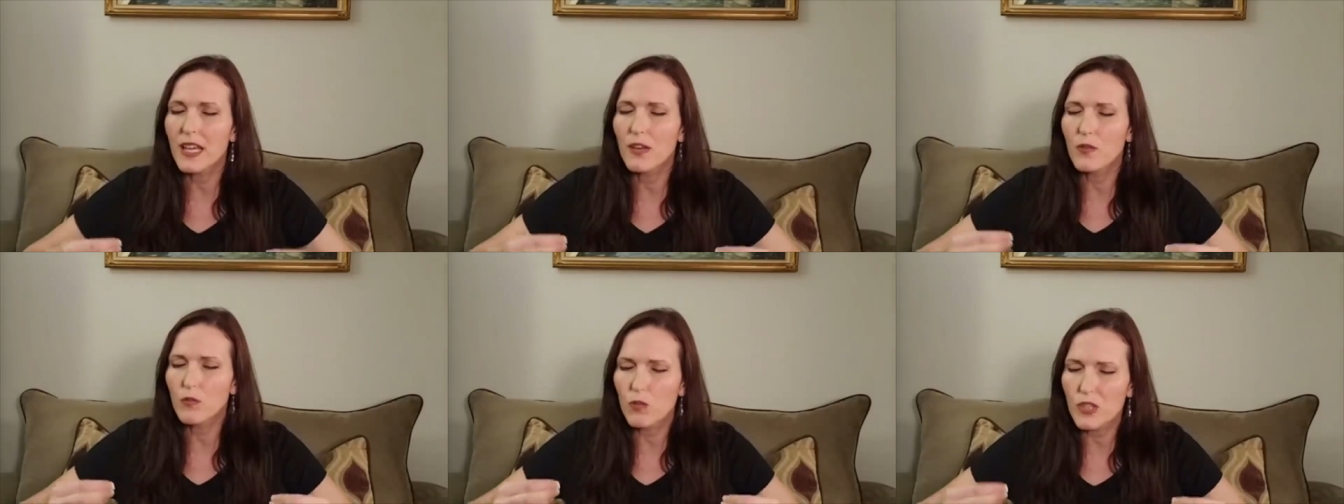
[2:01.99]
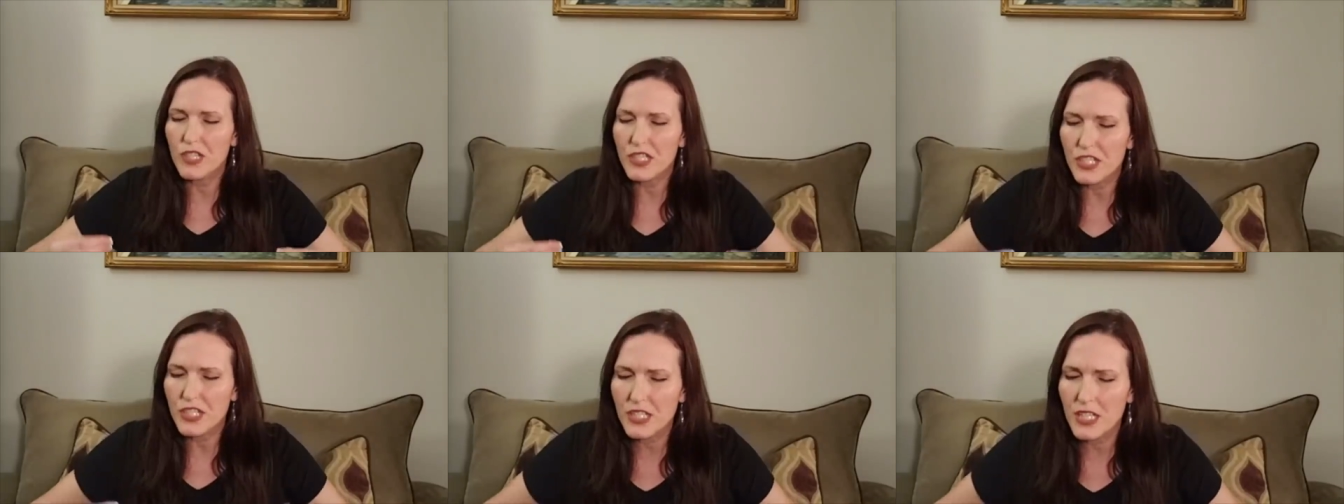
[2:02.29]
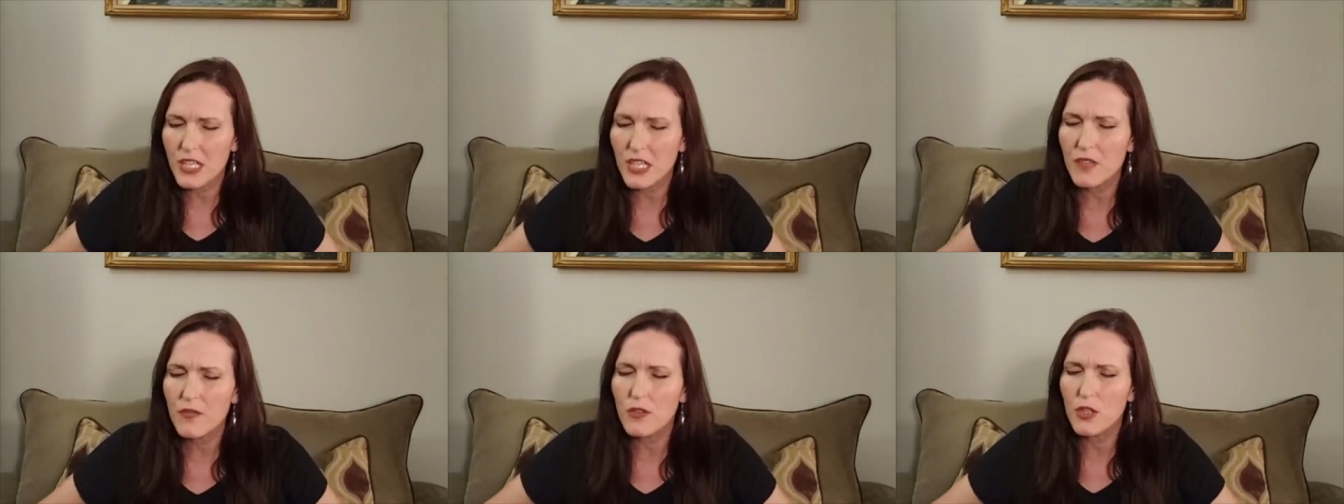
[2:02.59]
and
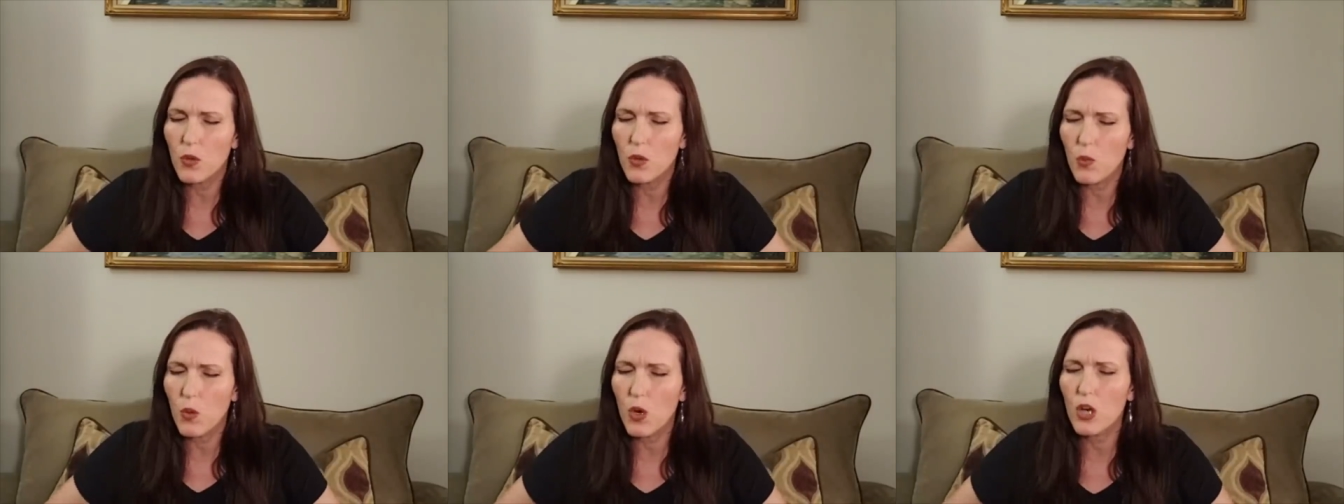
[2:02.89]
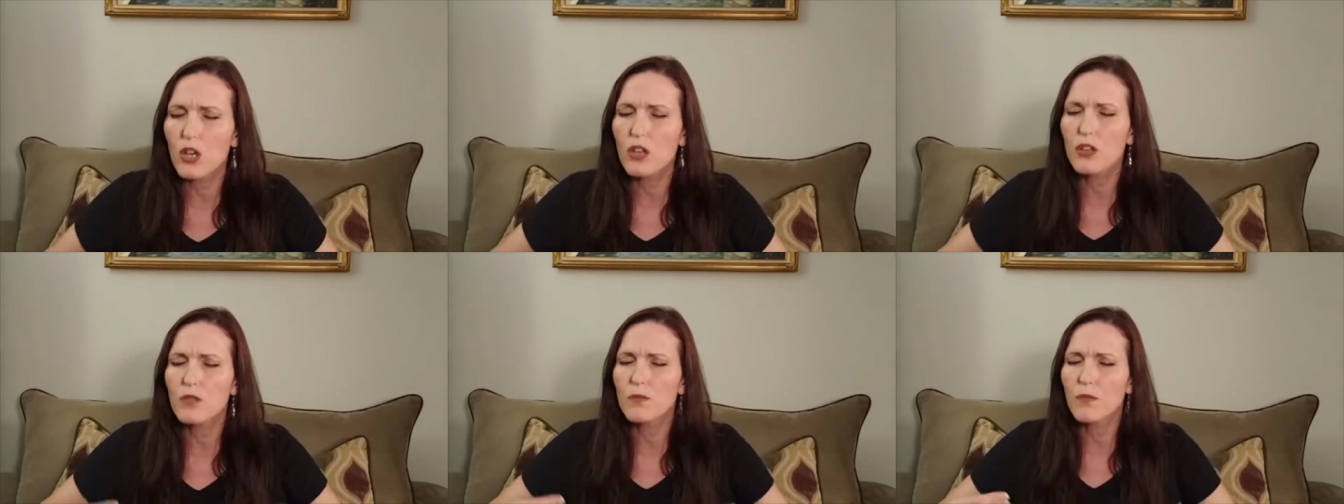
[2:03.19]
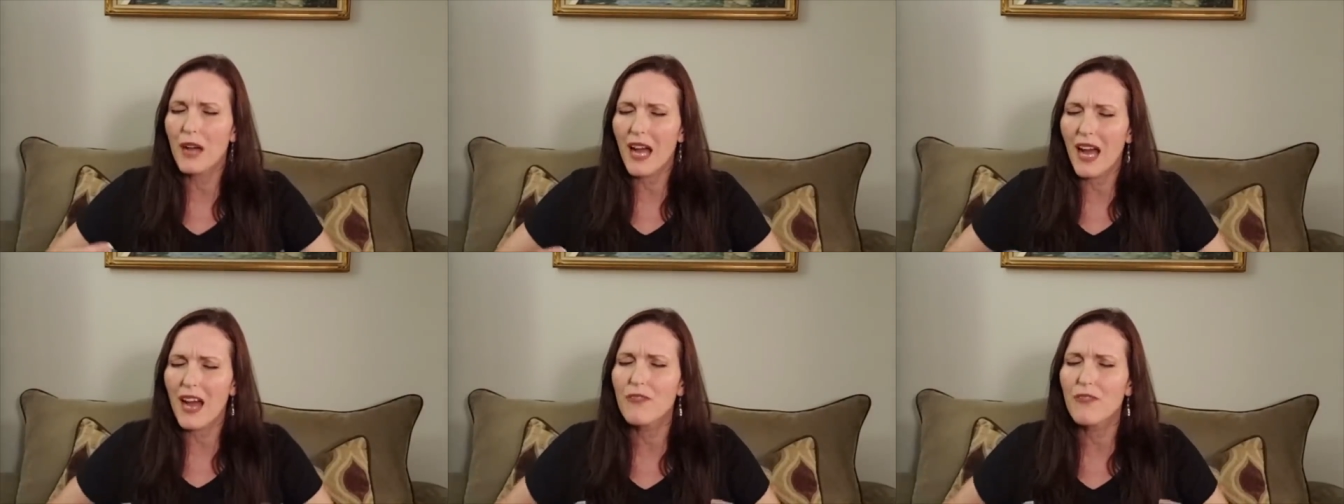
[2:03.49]
receive the word
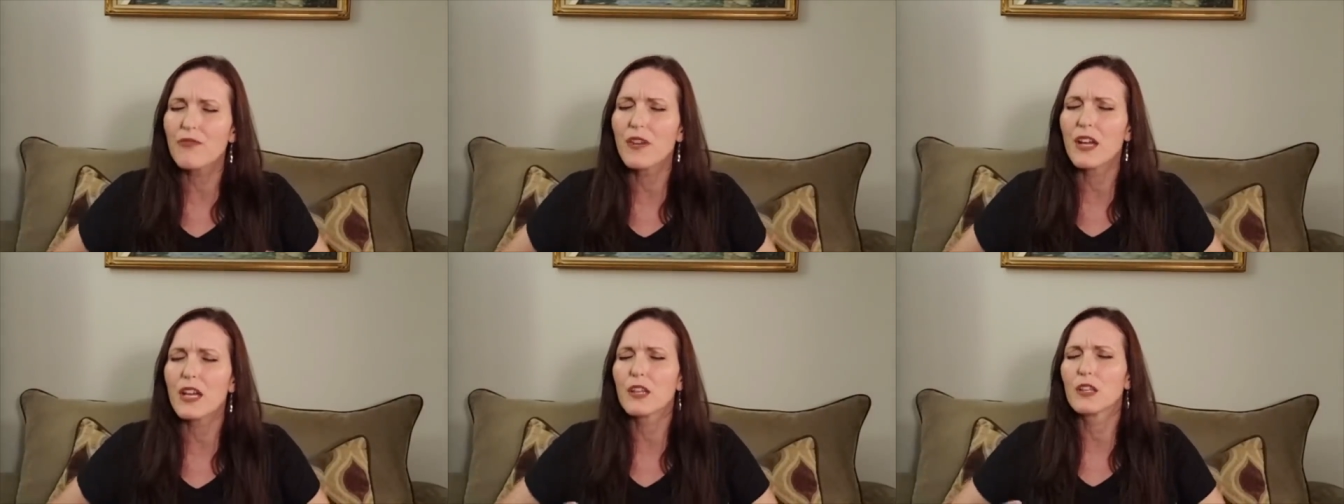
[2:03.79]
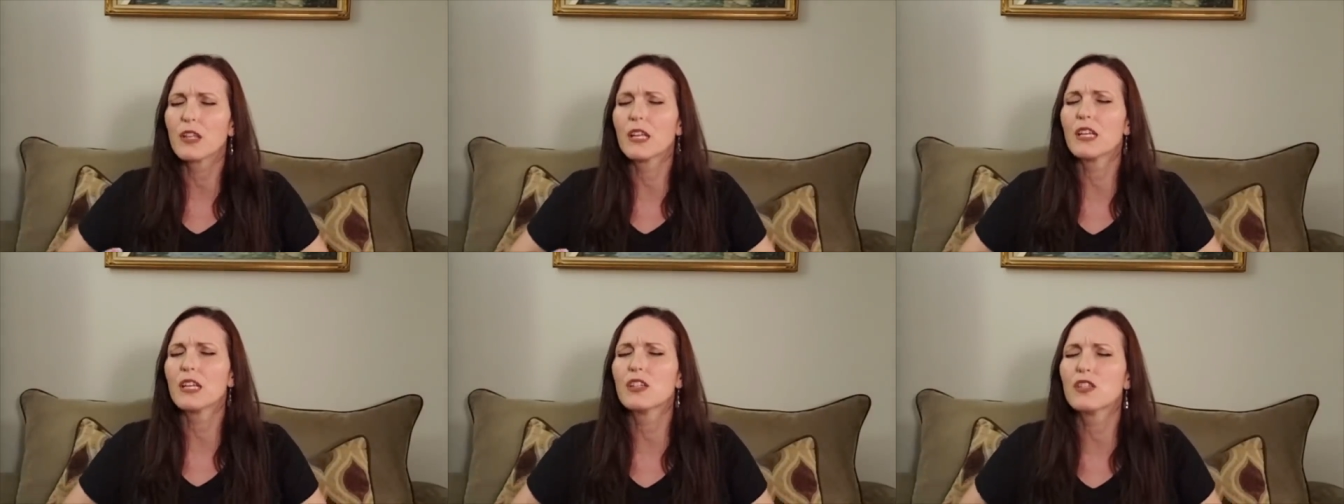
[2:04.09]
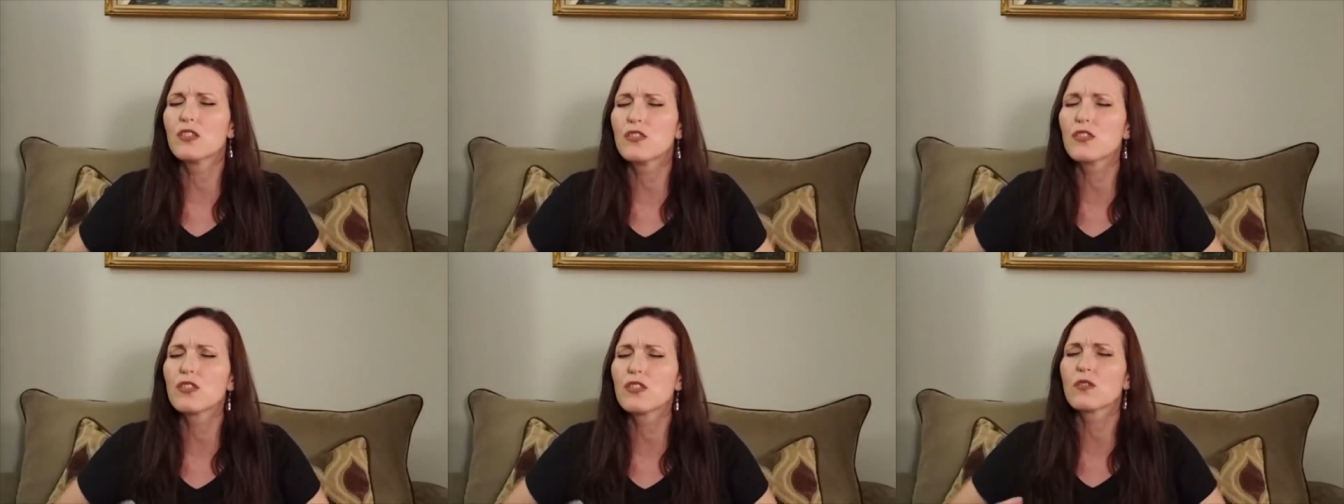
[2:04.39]
by faith
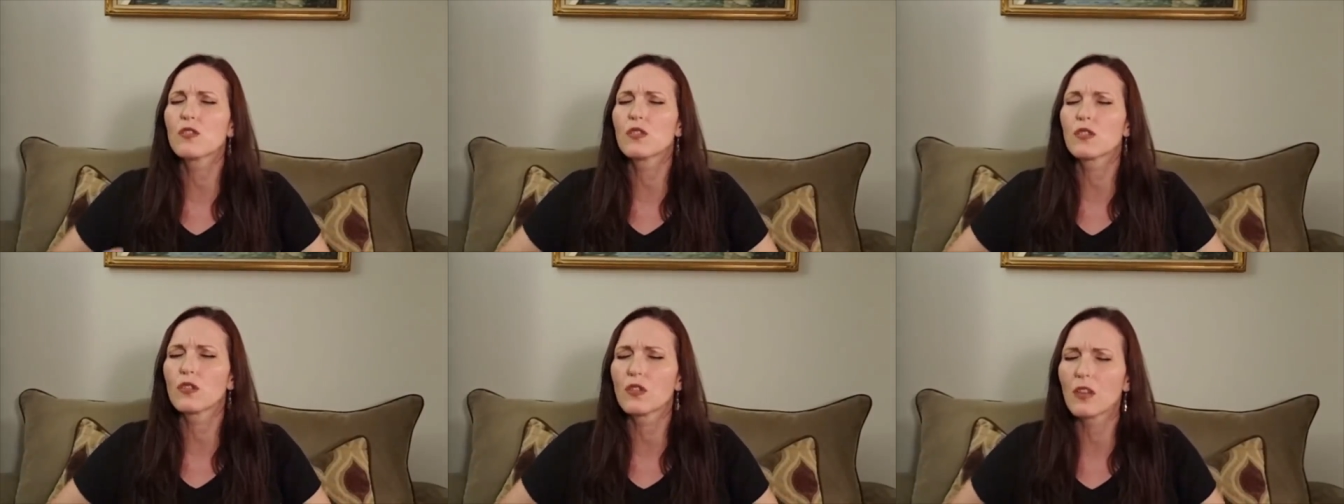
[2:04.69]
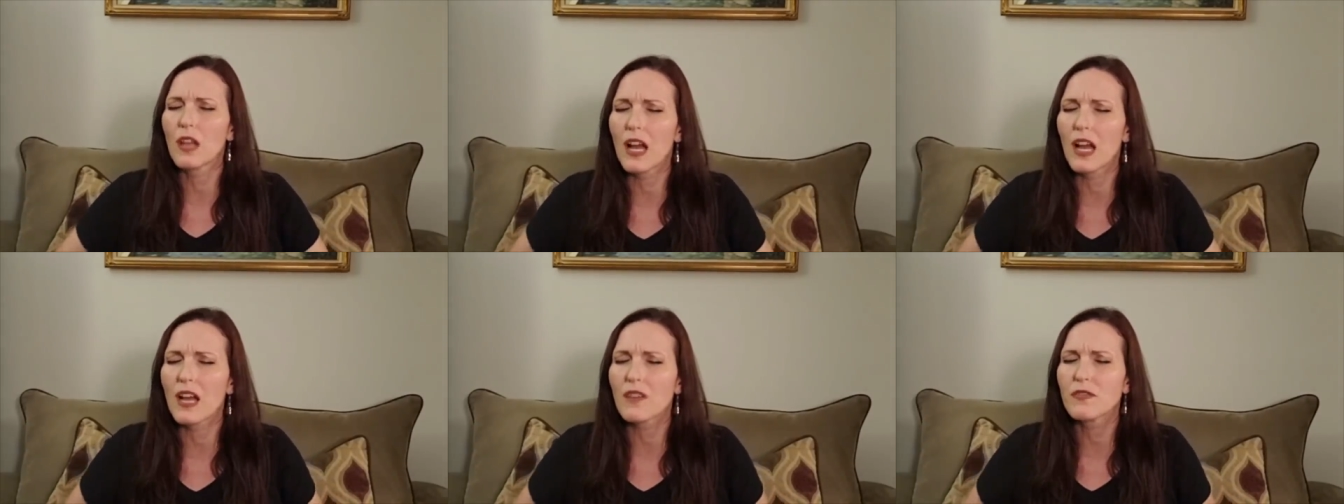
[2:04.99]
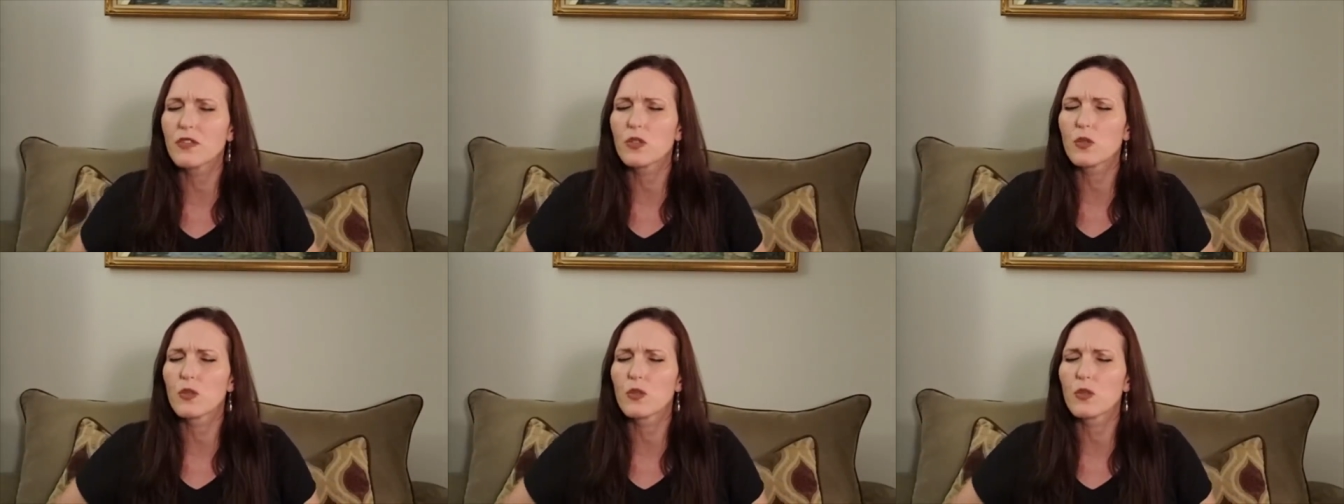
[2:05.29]
into their lives,